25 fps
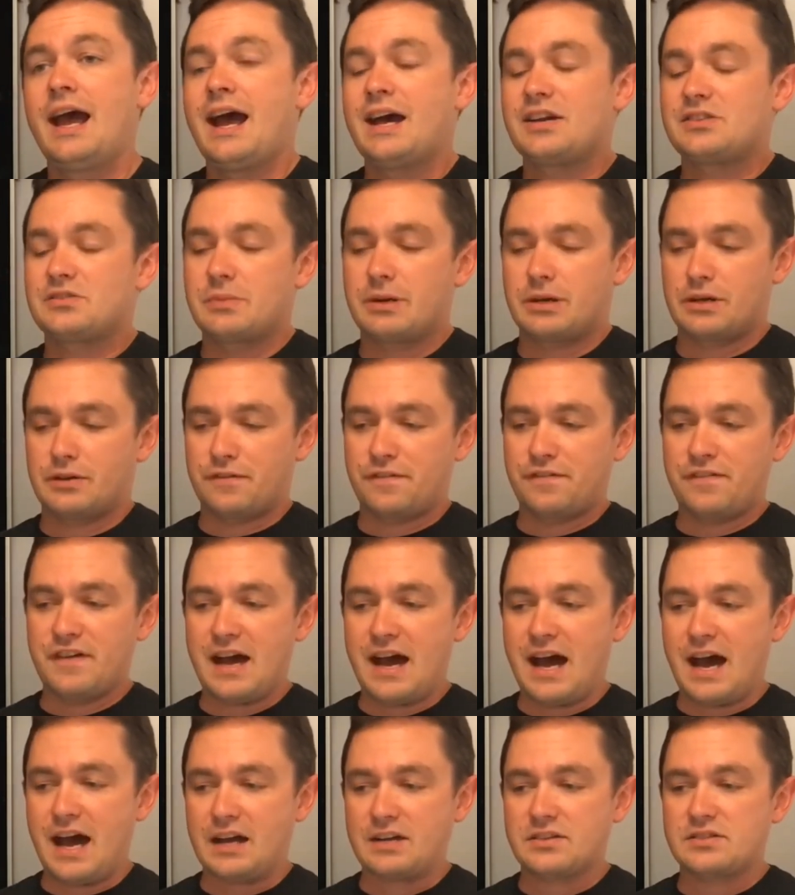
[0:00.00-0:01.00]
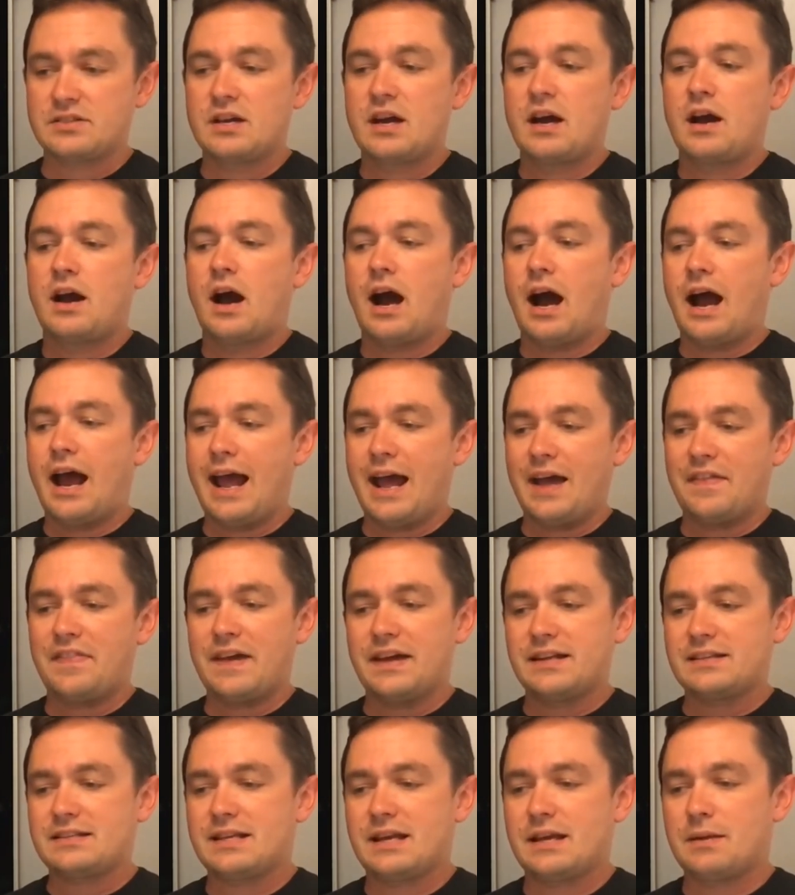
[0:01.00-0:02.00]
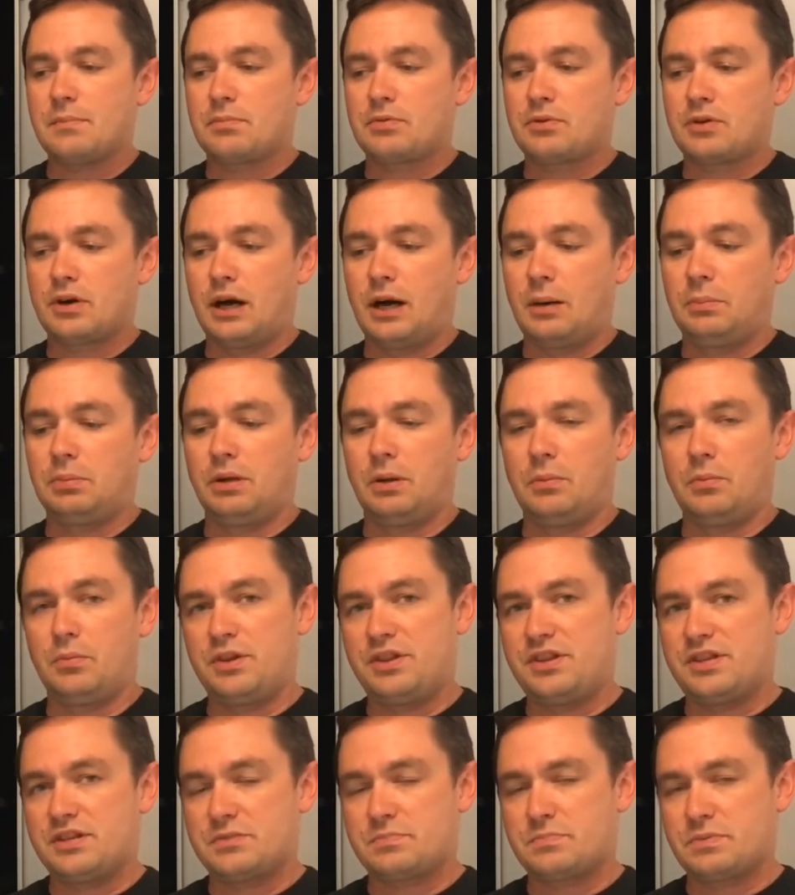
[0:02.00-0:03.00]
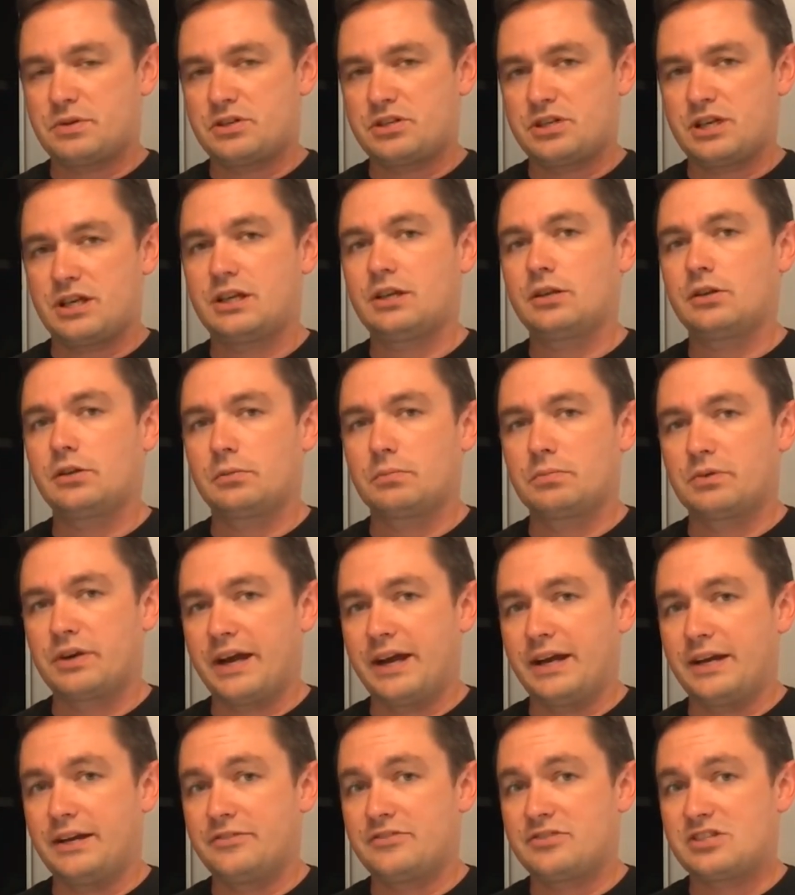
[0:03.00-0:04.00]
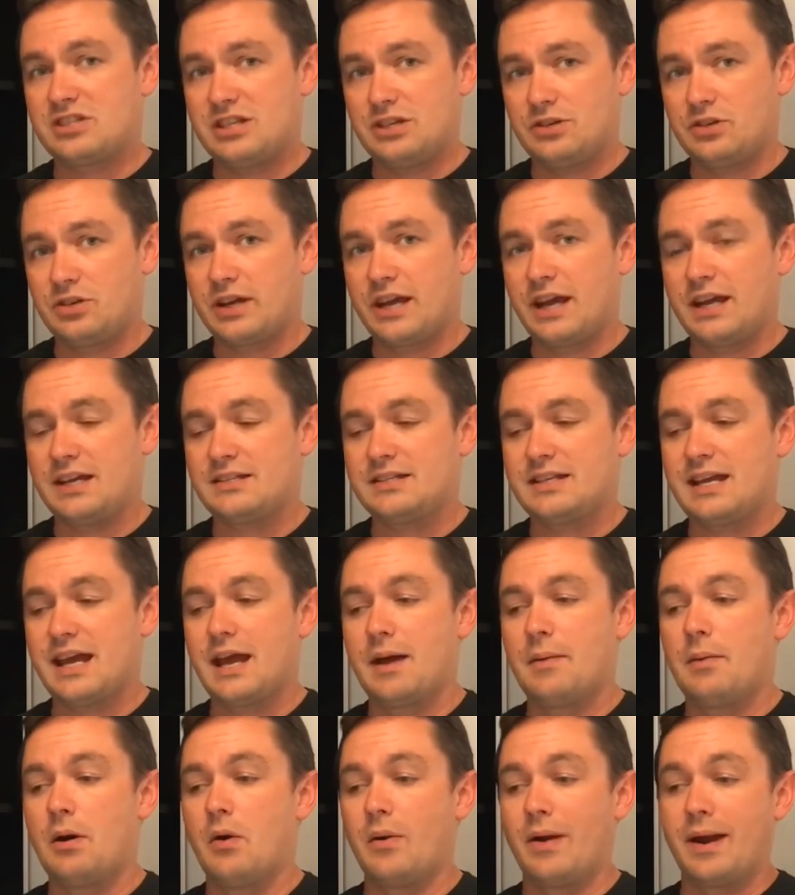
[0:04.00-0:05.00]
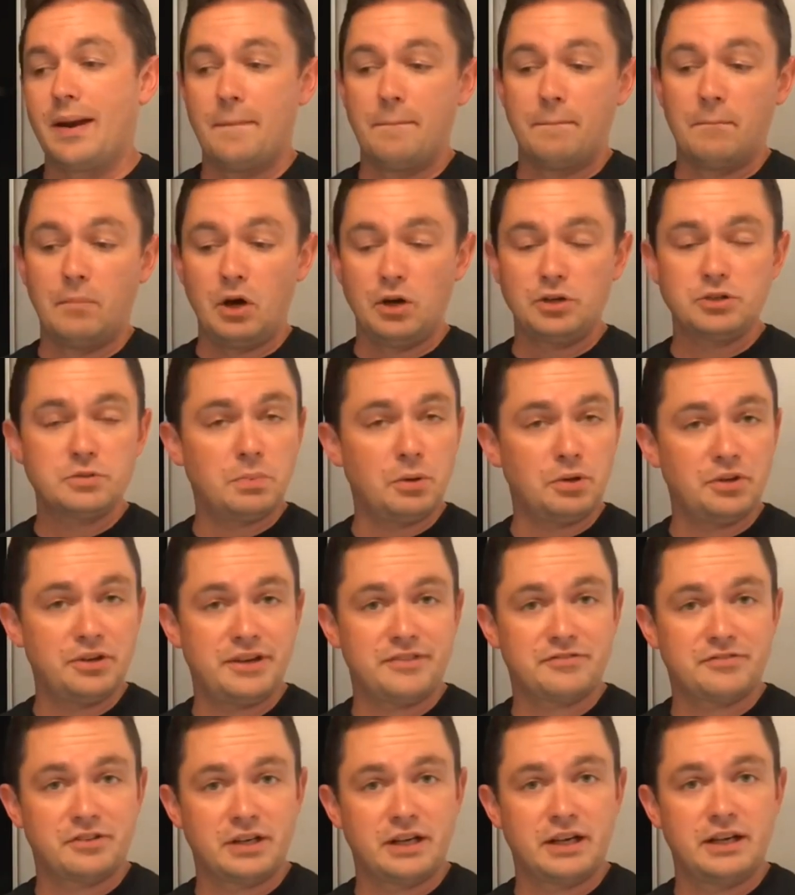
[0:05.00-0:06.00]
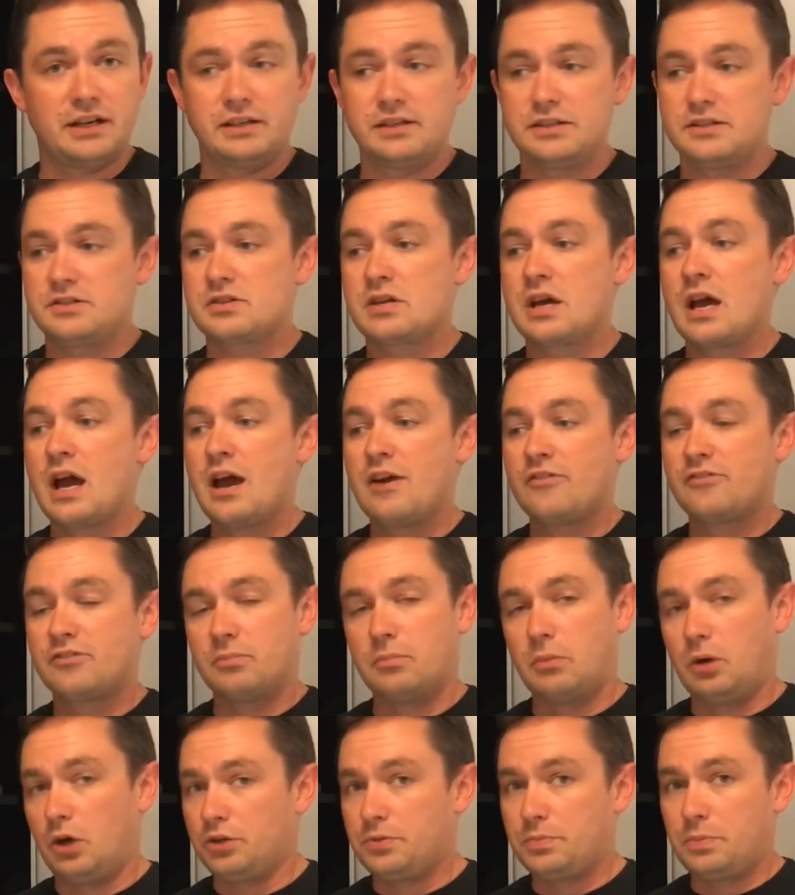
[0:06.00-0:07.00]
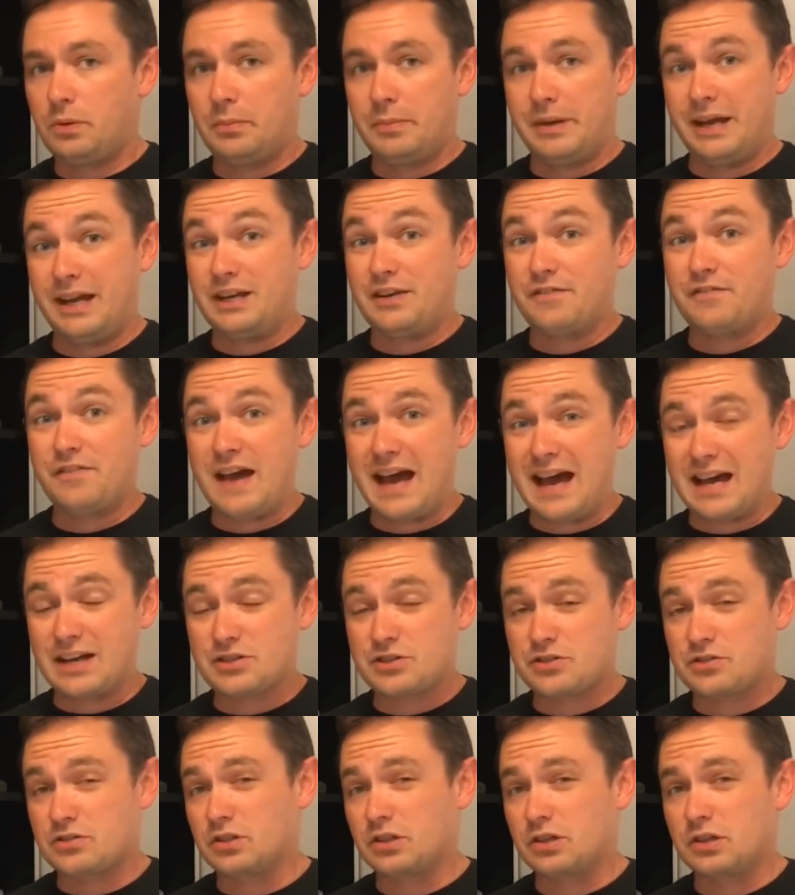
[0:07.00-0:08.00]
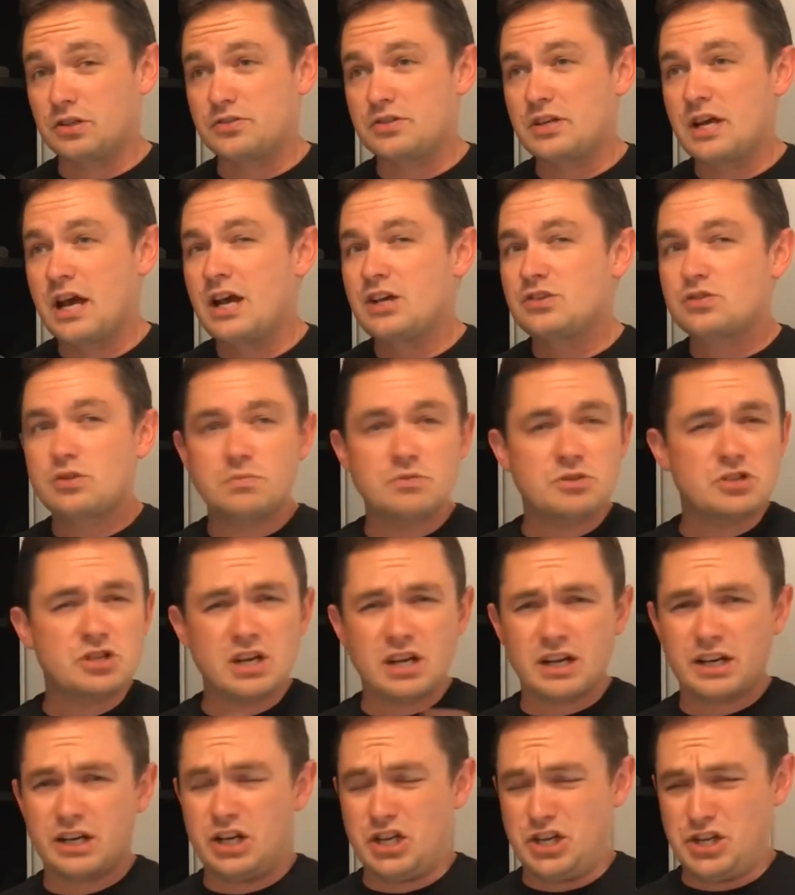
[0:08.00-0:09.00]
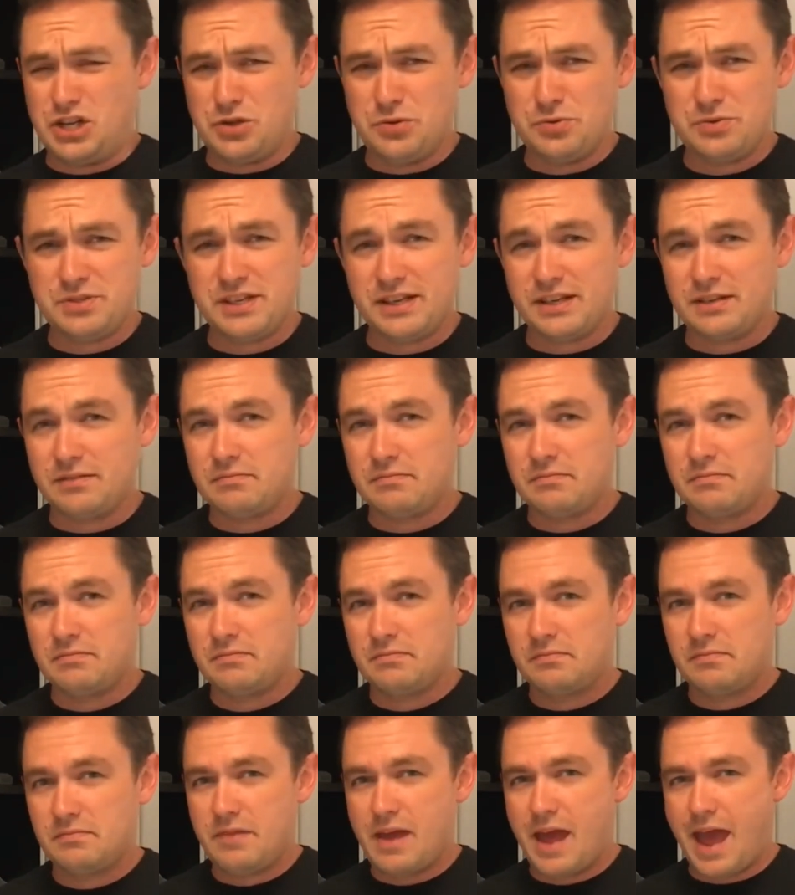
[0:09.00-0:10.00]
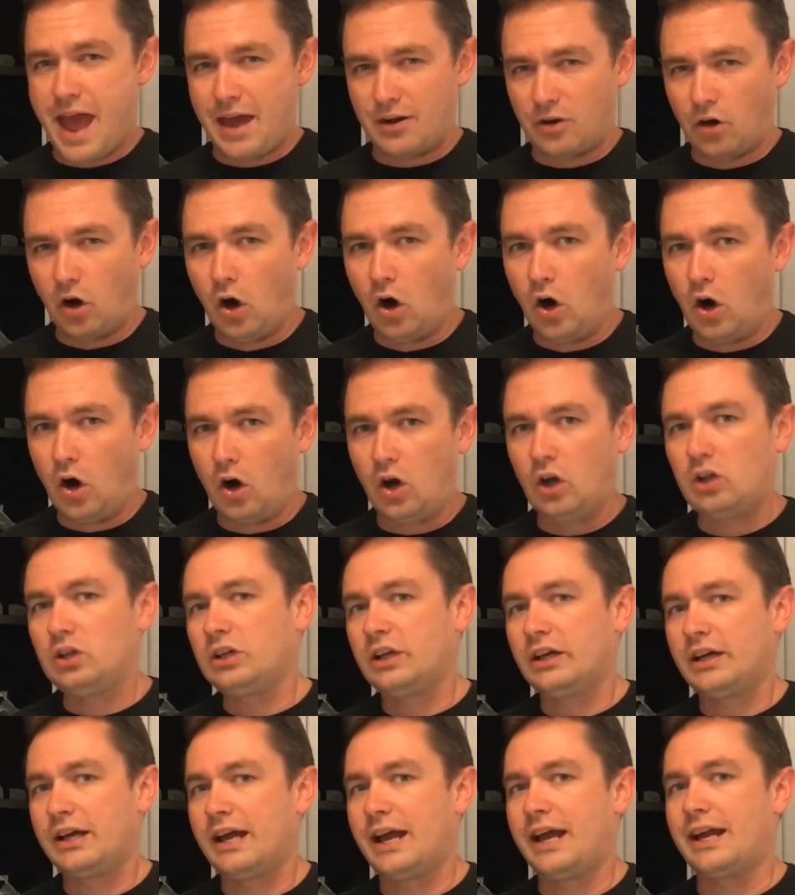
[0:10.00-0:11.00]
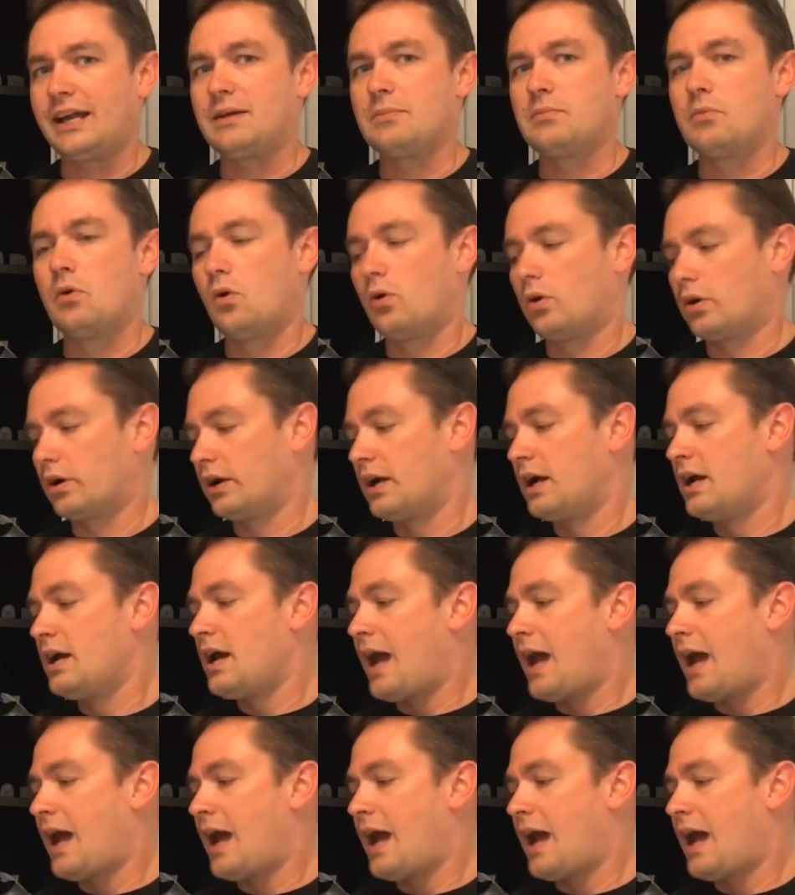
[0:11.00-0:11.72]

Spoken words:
As a matter of fact, I had that same problem with this particular brand of steel-cased ammo in multiple different guns from multiple manufacturers, so I'm just not gonna use it at all anymore.